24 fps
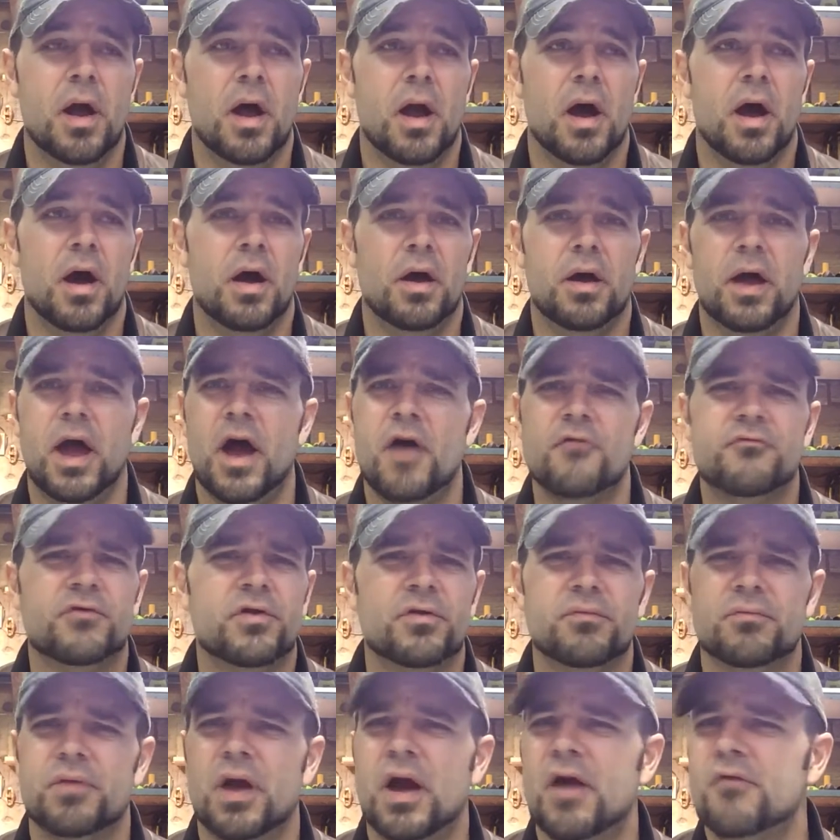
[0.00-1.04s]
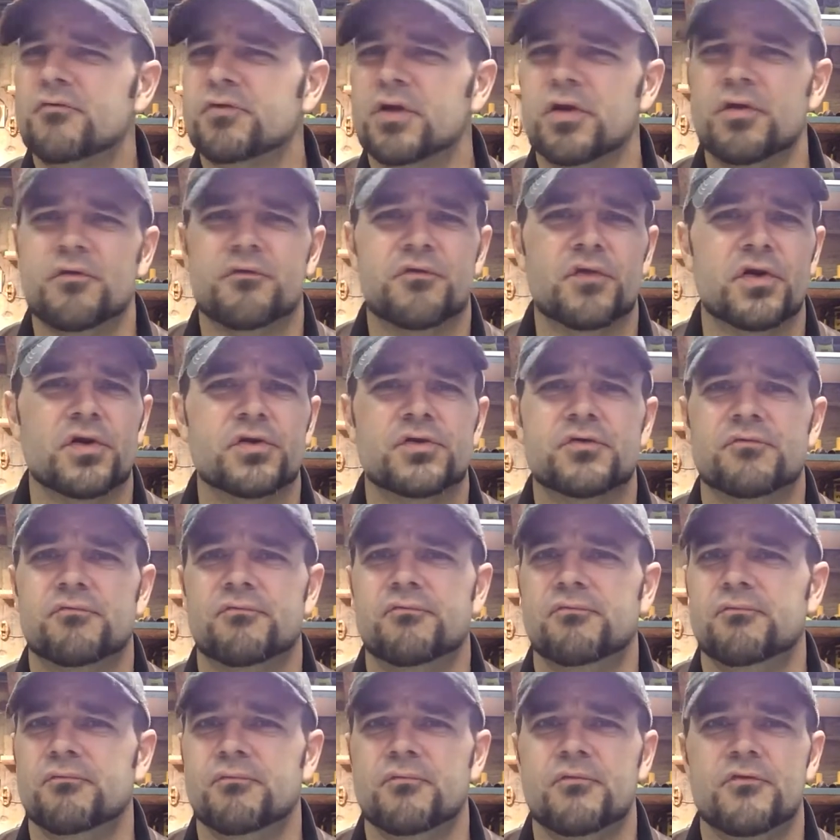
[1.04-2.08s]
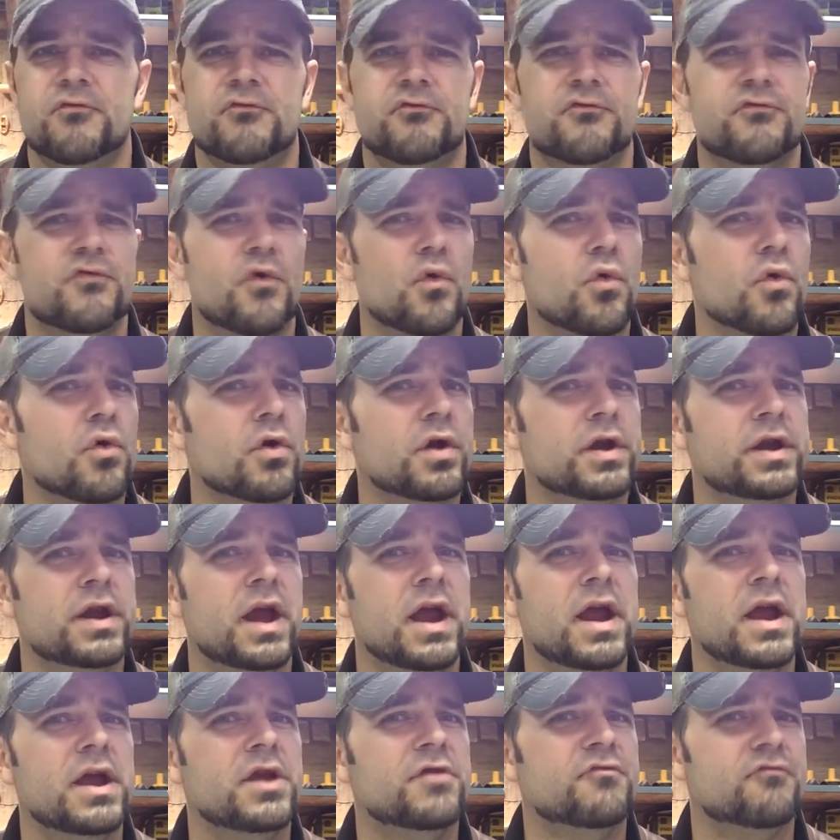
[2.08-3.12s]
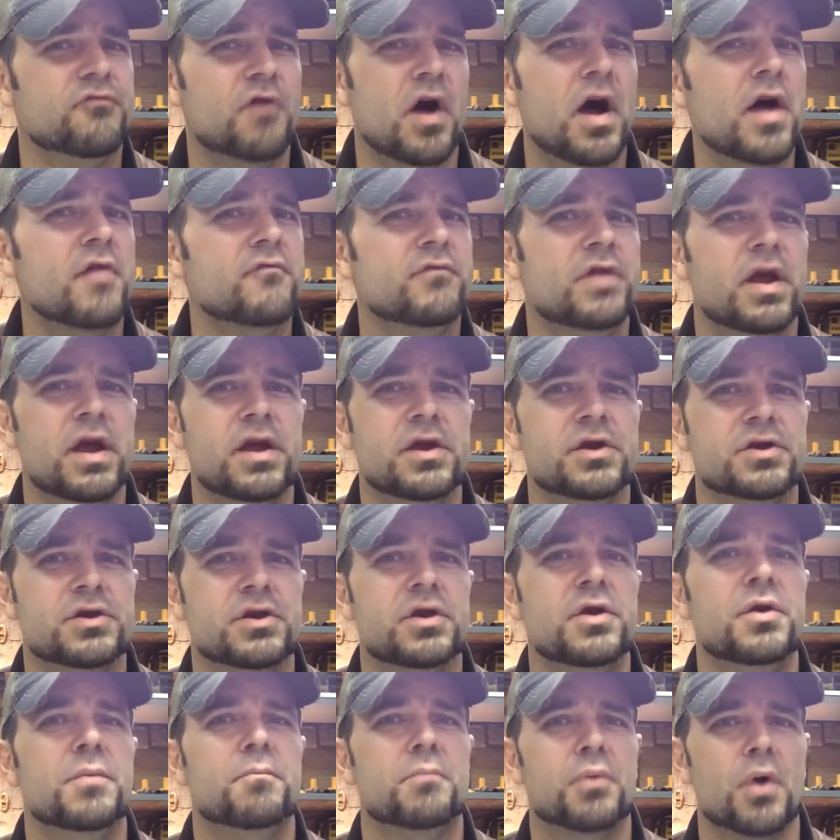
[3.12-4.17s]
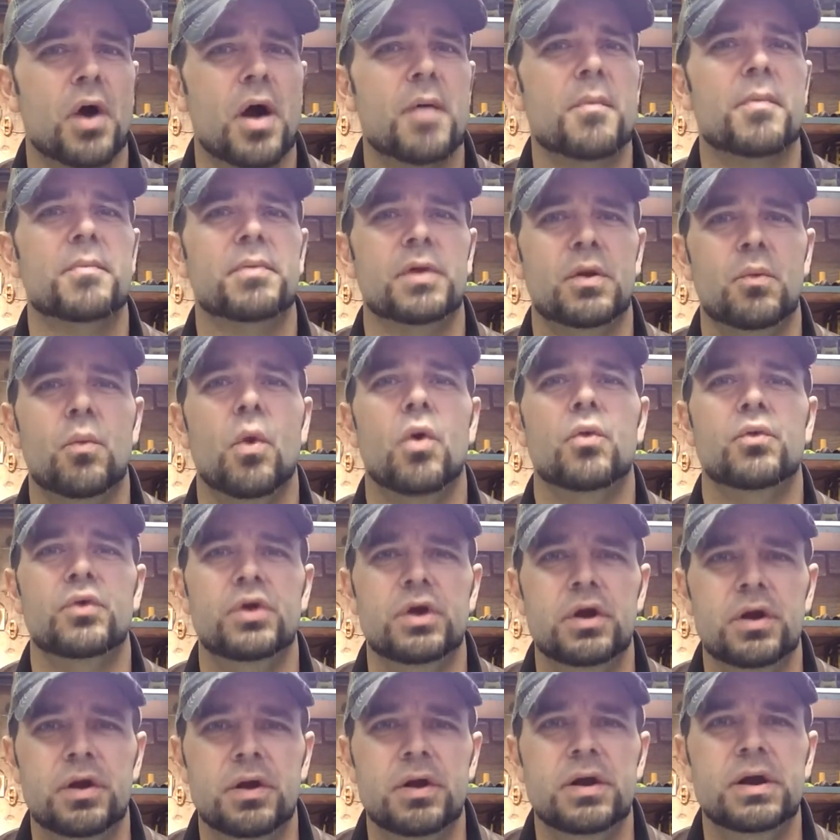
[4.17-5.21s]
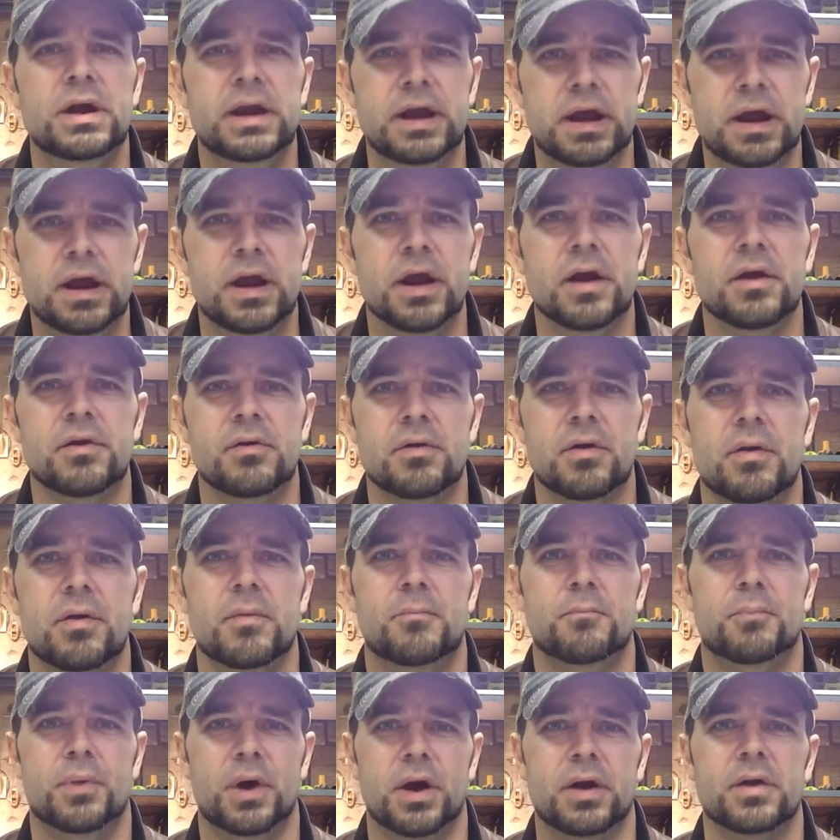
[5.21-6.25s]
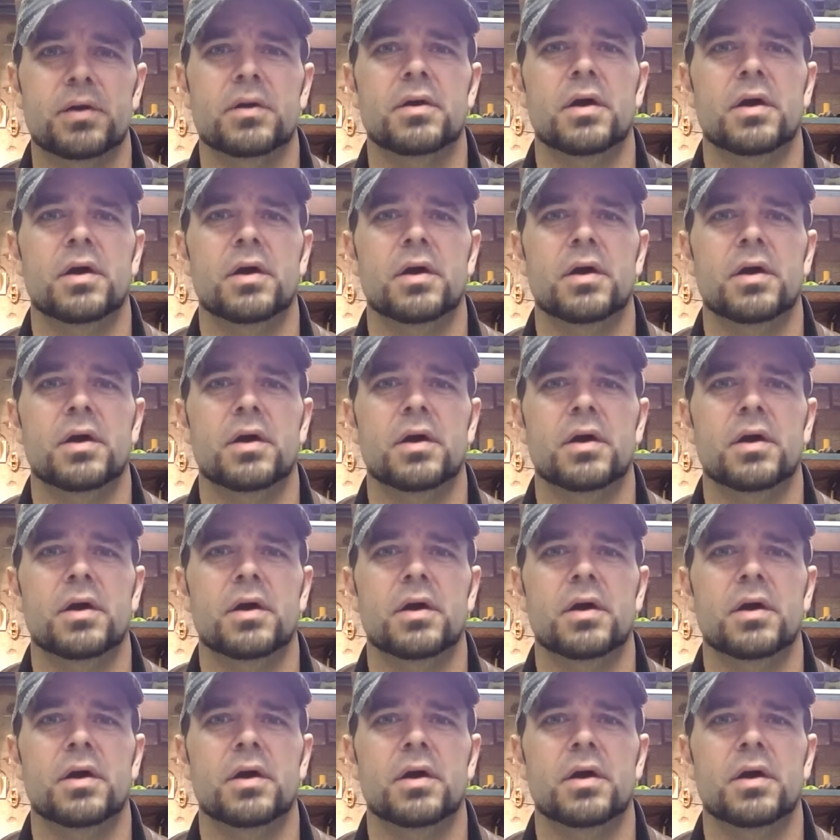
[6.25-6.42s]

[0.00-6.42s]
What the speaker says: After the first 4 days, 5 days, you probably won't need it, but